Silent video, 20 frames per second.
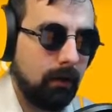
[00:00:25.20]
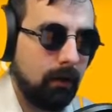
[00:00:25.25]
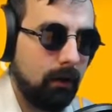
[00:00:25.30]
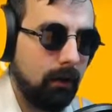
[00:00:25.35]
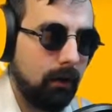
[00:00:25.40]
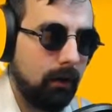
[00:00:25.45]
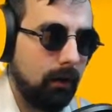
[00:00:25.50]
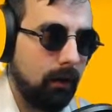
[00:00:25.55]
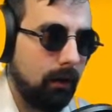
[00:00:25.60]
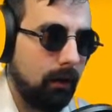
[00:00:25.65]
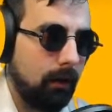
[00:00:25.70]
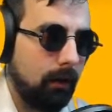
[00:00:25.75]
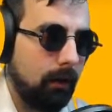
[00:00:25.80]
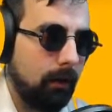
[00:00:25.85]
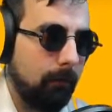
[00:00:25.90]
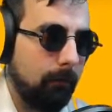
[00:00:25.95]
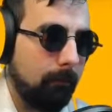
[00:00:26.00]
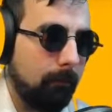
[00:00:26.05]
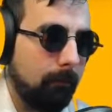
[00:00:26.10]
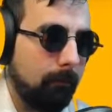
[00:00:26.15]

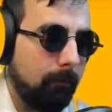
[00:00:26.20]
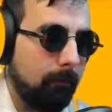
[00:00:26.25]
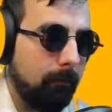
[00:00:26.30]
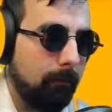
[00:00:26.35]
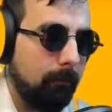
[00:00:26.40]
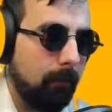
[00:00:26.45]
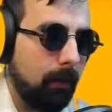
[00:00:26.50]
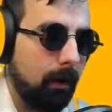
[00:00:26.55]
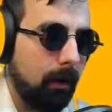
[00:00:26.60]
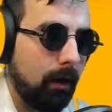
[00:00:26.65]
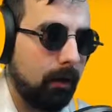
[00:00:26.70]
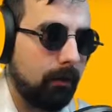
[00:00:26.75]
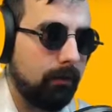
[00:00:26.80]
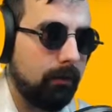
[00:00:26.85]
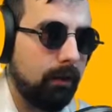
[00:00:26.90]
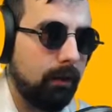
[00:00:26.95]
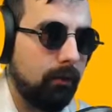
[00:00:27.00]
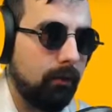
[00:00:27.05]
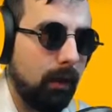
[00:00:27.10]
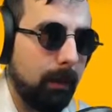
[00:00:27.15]
Um,
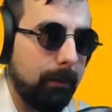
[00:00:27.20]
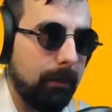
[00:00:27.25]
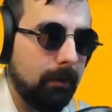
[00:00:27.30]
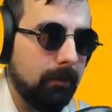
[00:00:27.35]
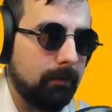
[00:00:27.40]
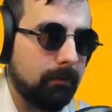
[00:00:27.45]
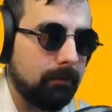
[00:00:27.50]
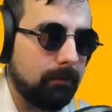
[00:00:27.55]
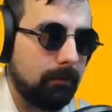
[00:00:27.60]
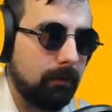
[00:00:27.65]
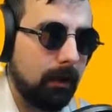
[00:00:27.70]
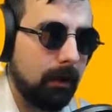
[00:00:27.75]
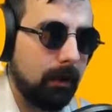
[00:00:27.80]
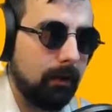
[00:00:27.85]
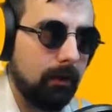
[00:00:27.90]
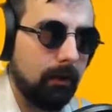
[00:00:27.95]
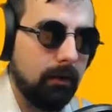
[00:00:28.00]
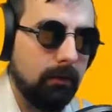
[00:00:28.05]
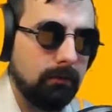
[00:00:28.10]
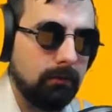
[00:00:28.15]
hunting weapon? I don't
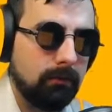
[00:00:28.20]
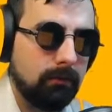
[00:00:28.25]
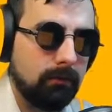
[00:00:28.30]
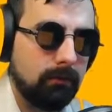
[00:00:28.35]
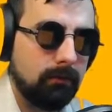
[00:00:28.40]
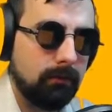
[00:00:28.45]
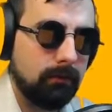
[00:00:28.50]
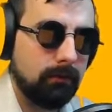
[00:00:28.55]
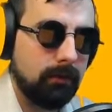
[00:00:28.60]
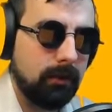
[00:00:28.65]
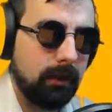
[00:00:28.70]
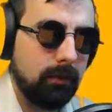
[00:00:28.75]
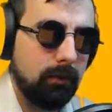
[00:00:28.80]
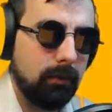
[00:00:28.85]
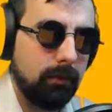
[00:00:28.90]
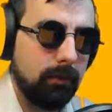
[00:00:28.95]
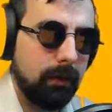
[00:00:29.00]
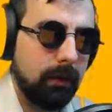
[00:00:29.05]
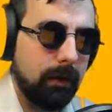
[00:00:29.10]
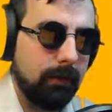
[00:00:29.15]
know. Uh, what
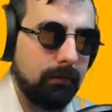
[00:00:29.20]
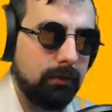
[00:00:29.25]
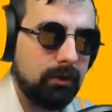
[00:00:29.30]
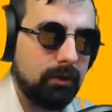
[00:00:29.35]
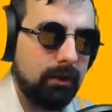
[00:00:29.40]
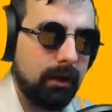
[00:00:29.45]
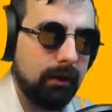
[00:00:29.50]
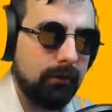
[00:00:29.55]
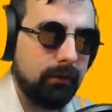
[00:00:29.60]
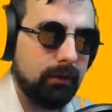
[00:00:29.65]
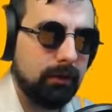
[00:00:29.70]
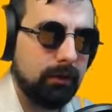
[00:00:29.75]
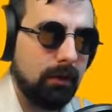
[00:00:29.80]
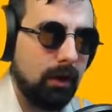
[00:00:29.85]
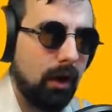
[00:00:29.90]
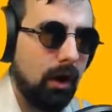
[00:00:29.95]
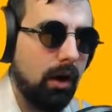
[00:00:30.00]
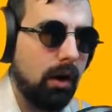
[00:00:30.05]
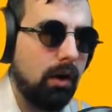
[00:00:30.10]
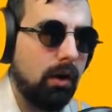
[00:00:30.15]
we have to select first?
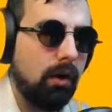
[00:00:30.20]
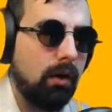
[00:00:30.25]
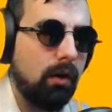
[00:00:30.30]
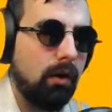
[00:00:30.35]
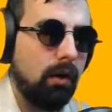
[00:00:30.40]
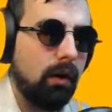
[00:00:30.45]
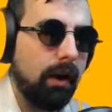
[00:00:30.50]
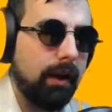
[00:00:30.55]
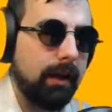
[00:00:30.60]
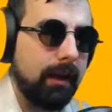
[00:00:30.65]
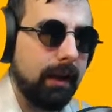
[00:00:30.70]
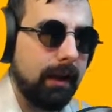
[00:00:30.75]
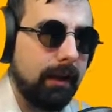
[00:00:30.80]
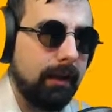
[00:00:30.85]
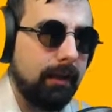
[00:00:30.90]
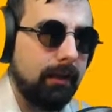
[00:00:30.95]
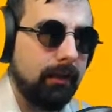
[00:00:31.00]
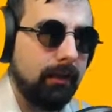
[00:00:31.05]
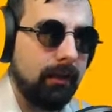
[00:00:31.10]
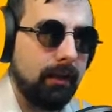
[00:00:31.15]
Oh, I get
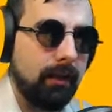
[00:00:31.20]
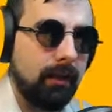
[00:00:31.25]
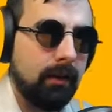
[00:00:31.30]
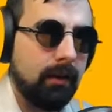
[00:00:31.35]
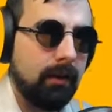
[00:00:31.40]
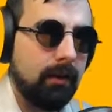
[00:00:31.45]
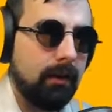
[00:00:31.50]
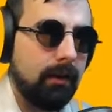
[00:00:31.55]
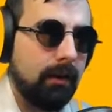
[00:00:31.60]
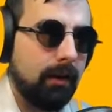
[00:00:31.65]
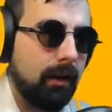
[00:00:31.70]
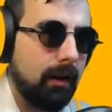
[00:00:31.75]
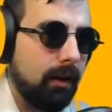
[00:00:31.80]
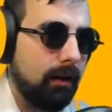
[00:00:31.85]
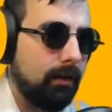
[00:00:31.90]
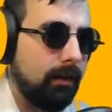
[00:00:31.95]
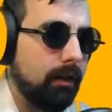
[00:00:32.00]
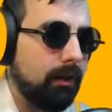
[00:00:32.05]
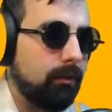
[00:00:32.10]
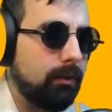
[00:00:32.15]
it. I
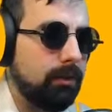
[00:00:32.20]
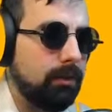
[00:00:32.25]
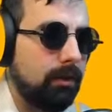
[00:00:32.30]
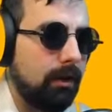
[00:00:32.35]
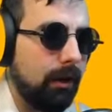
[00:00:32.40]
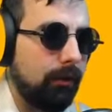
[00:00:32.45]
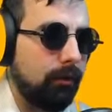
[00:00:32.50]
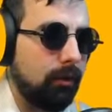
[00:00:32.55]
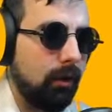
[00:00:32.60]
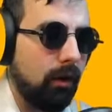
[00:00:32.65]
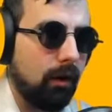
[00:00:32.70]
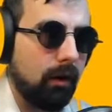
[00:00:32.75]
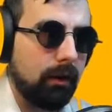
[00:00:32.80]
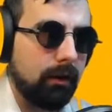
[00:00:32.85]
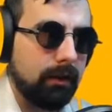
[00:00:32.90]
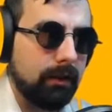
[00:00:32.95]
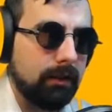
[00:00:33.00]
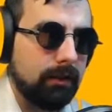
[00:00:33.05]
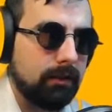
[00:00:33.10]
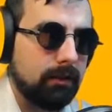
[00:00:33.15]
think we still have to unlock
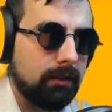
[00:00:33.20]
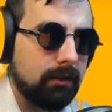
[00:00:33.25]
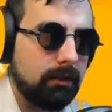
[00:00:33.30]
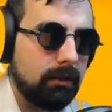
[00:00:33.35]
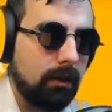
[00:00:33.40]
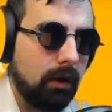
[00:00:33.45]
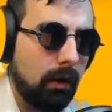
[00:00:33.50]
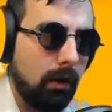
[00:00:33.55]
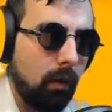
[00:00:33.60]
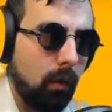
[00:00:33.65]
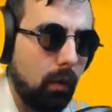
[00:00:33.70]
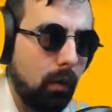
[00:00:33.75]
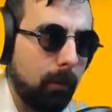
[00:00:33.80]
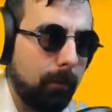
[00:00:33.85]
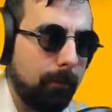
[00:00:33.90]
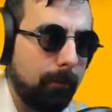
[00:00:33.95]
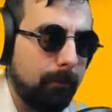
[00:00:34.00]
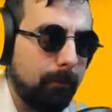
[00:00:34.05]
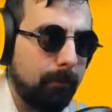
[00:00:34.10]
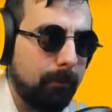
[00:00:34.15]
these. So
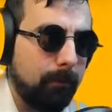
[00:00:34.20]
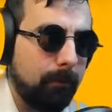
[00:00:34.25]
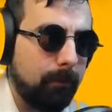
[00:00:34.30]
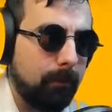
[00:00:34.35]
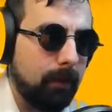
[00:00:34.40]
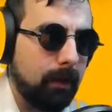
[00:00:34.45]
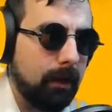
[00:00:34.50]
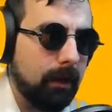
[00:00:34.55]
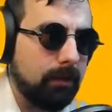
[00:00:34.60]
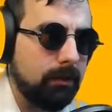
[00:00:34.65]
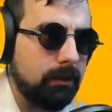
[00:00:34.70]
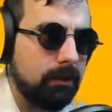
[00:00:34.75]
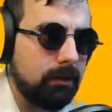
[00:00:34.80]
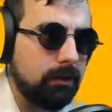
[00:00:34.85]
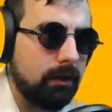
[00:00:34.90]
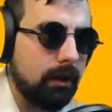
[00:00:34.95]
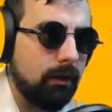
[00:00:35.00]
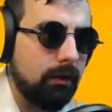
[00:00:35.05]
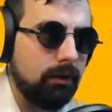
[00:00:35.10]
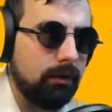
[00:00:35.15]
let's just
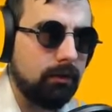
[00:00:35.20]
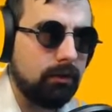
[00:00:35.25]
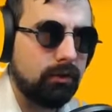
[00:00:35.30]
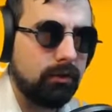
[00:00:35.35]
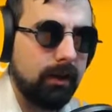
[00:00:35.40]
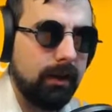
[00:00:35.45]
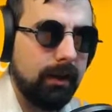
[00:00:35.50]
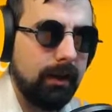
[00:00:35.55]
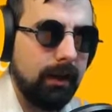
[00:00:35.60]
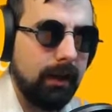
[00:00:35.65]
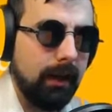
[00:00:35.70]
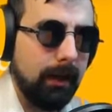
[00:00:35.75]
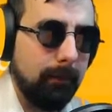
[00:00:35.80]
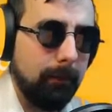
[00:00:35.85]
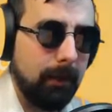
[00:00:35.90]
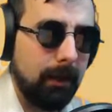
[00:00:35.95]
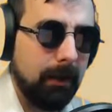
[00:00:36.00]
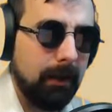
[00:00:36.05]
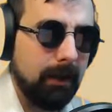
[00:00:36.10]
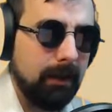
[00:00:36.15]
go into training camp,
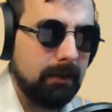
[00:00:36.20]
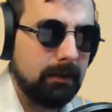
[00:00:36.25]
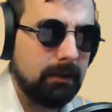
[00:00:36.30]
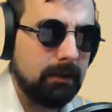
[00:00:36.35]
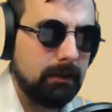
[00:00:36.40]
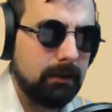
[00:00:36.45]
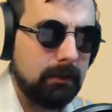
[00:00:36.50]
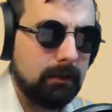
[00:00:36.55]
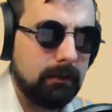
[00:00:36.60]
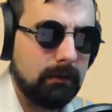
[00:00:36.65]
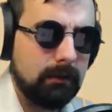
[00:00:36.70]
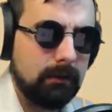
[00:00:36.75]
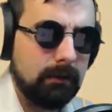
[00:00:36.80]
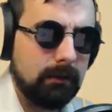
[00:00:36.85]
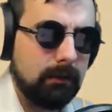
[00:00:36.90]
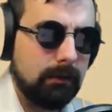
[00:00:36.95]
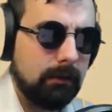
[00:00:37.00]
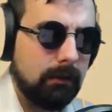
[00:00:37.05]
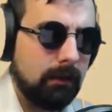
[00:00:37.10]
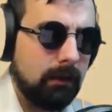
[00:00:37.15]
I guess.
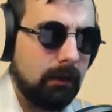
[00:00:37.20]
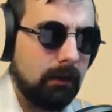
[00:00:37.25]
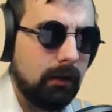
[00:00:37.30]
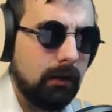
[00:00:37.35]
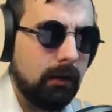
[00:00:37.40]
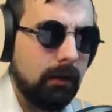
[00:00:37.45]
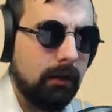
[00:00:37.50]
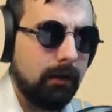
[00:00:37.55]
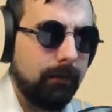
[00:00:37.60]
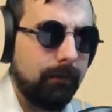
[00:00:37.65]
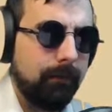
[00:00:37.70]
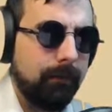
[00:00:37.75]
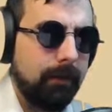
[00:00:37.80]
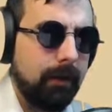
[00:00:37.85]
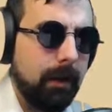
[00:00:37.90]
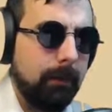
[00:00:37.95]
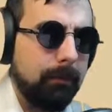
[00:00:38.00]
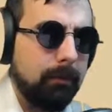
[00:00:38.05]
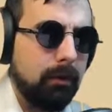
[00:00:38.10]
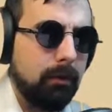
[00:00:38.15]

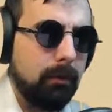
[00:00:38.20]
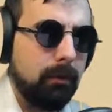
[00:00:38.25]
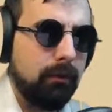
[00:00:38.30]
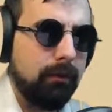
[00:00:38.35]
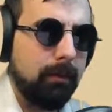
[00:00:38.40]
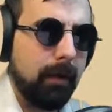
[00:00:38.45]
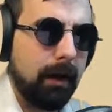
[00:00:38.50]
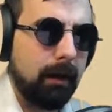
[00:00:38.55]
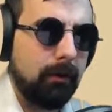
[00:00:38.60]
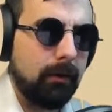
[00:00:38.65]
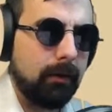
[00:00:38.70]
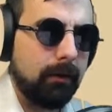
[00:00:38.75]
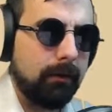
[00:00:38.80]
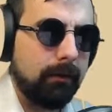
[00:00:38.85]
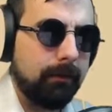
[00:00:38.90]
Tap to move backward.